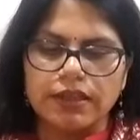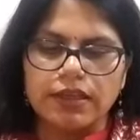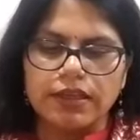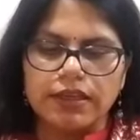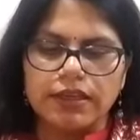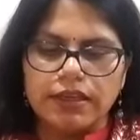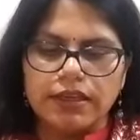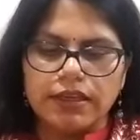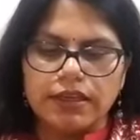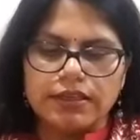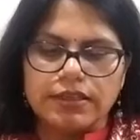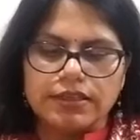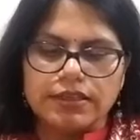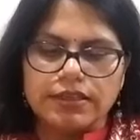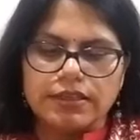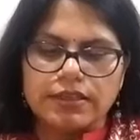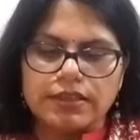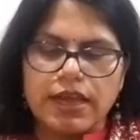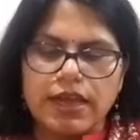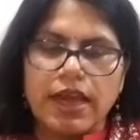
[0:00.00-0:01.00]

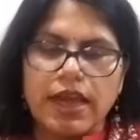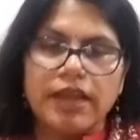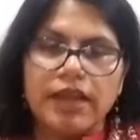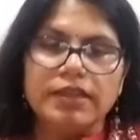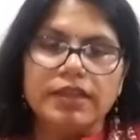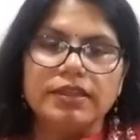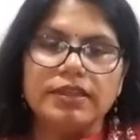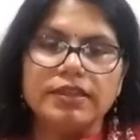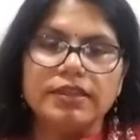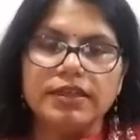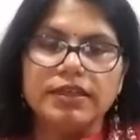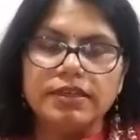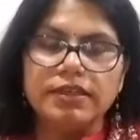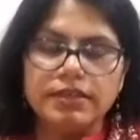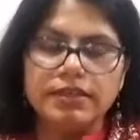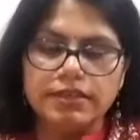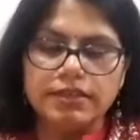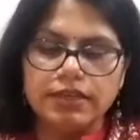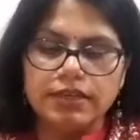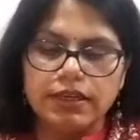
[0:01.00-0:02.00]
Yes, and the
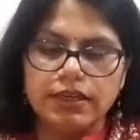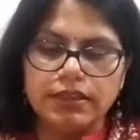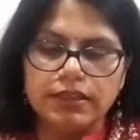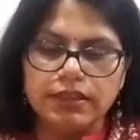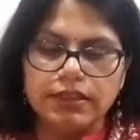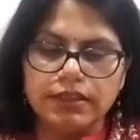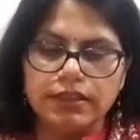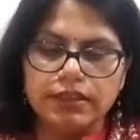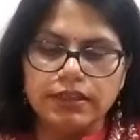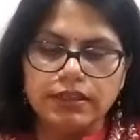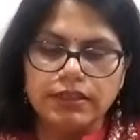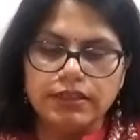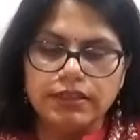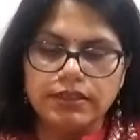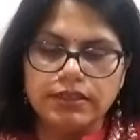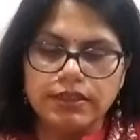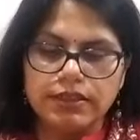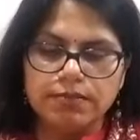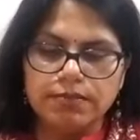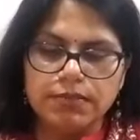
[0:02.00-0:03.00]
third
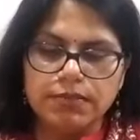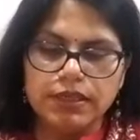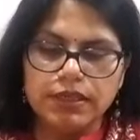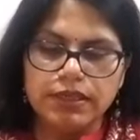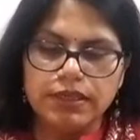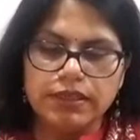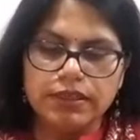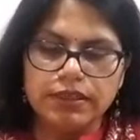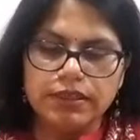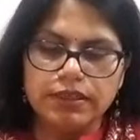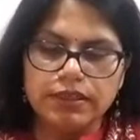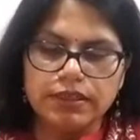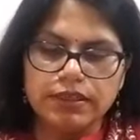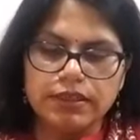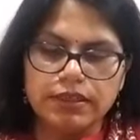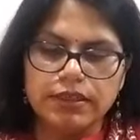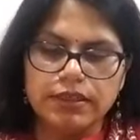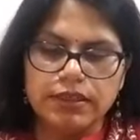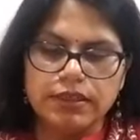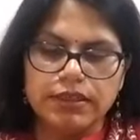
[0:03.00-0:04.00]
symbol here
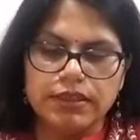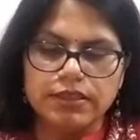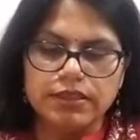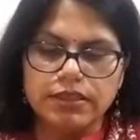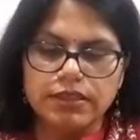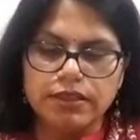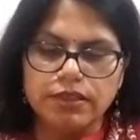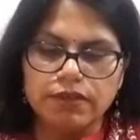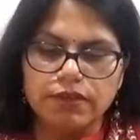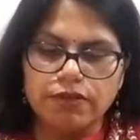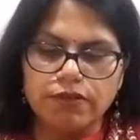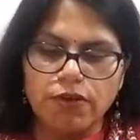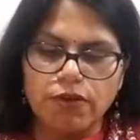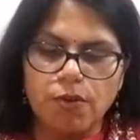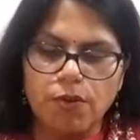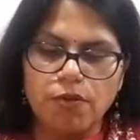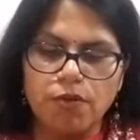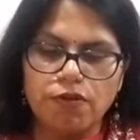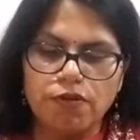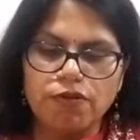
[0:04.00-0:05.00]
is in the
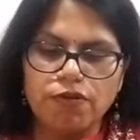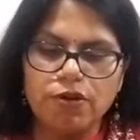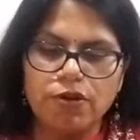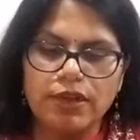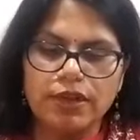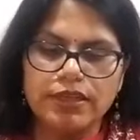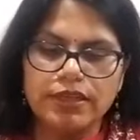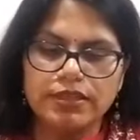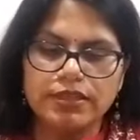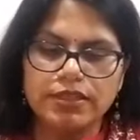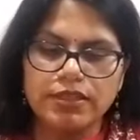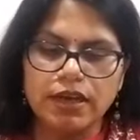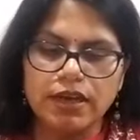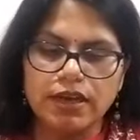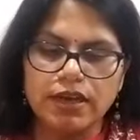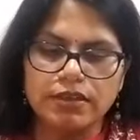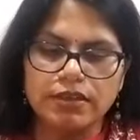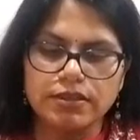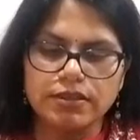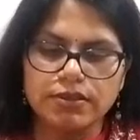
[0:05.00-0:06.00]
form of falling
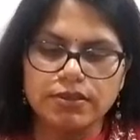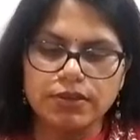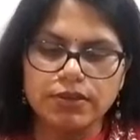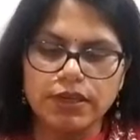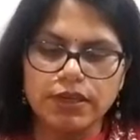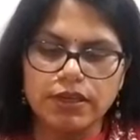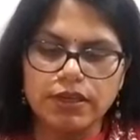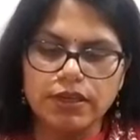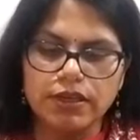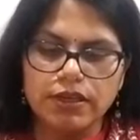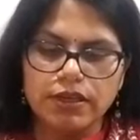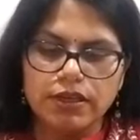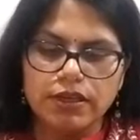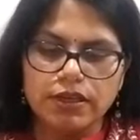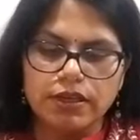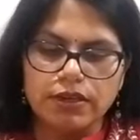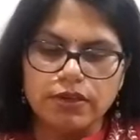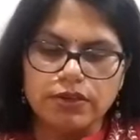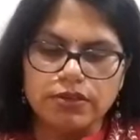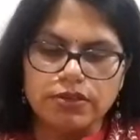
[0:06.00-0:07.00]
stars. Okay,
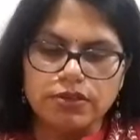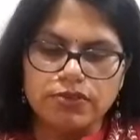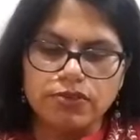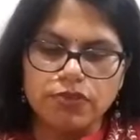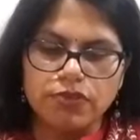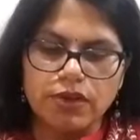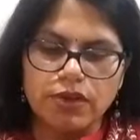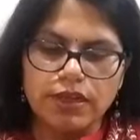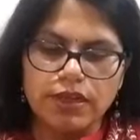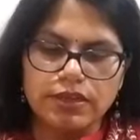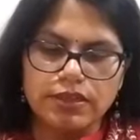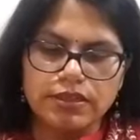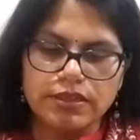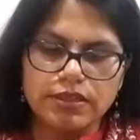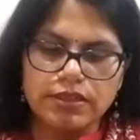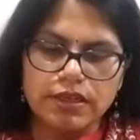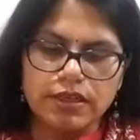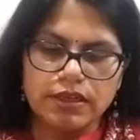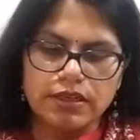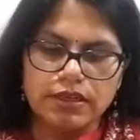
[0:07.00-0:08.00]
now this falling
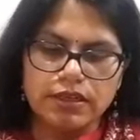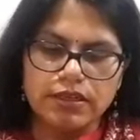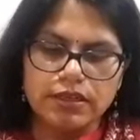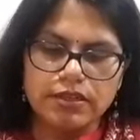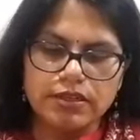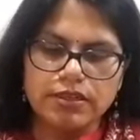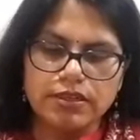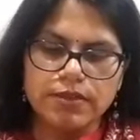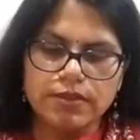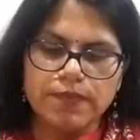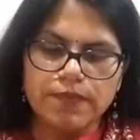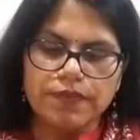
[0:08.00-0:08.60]
stars